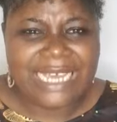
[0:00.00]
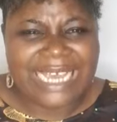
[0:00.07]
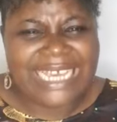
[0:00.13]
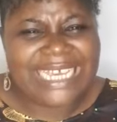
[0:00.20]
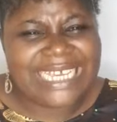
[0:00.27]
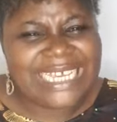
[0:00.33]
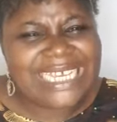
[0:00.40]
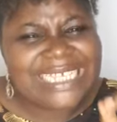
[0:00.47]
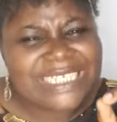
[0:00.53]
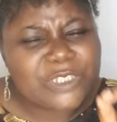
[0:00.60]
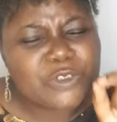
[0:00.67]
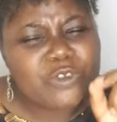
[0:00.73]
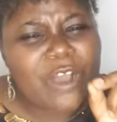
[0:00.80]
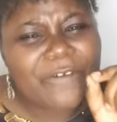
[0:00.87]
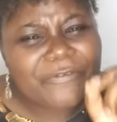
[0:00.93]
He is
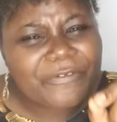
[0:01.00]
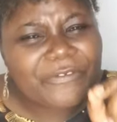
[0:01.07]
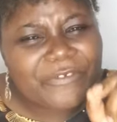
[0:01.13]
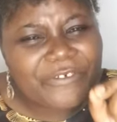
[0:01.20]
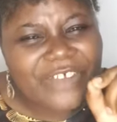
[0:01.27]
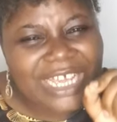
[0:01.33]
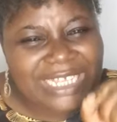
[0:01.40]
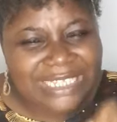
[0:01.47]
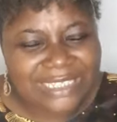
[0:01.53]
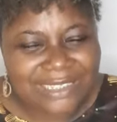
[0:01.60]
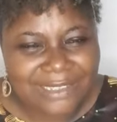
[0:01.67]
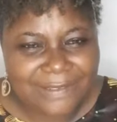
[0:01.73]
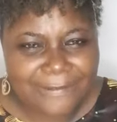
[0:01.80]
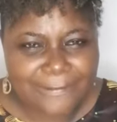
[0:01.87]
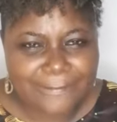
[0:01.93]
your friend,
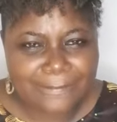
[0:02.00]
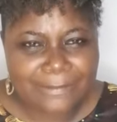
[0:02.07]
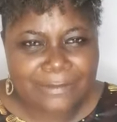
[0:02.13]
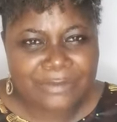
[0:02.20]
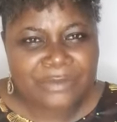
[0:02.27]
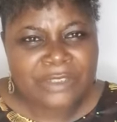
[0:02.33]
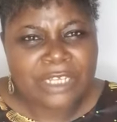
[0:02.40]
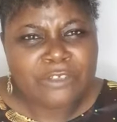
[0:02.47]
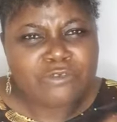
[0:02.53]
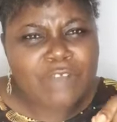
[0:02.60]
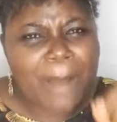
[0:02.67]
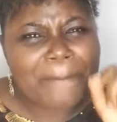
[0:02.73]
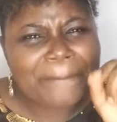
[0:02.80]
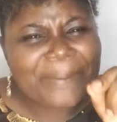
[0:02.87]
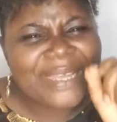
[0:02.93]

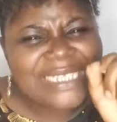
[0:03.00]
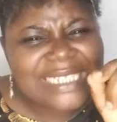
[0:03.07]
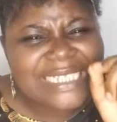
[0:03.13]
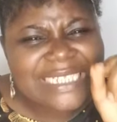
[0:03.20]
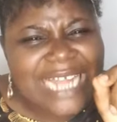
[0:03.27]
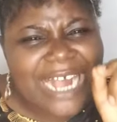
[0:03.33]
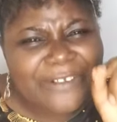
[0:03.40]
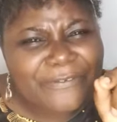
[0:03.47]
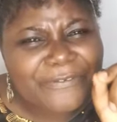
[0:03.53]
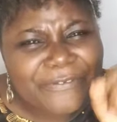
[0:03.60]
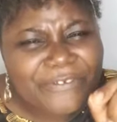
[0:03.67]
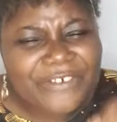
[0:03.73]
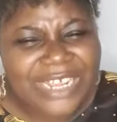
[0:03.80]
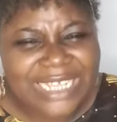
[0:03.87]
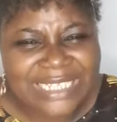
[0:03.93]
your personal
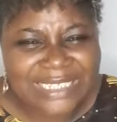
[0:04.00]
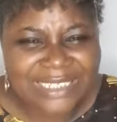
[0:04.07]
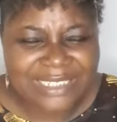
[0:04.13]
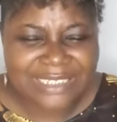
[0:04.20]
friend.